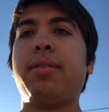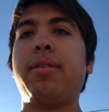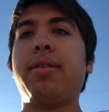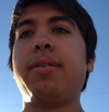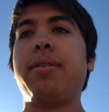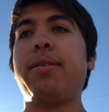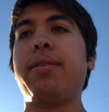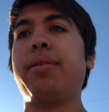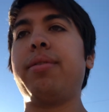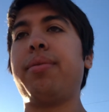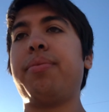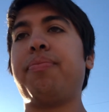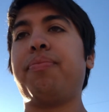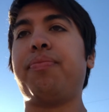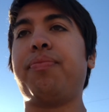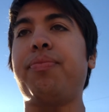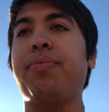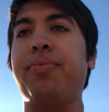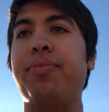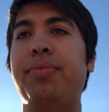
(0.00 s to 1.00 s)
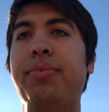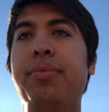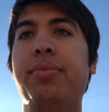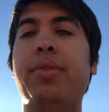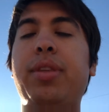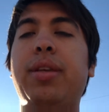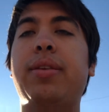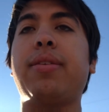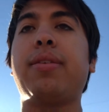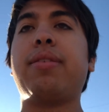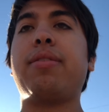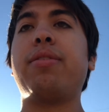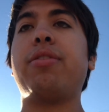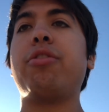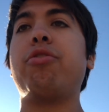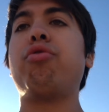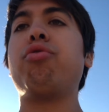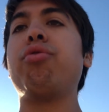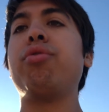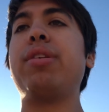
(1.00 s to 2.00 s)

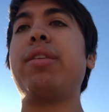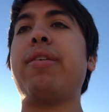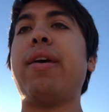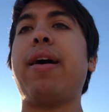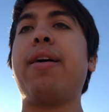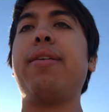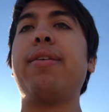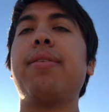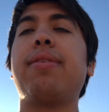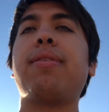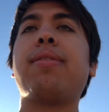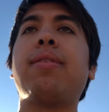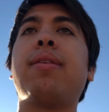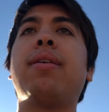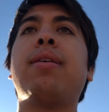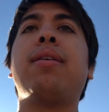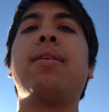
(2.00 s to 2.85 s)
It's a druid talent.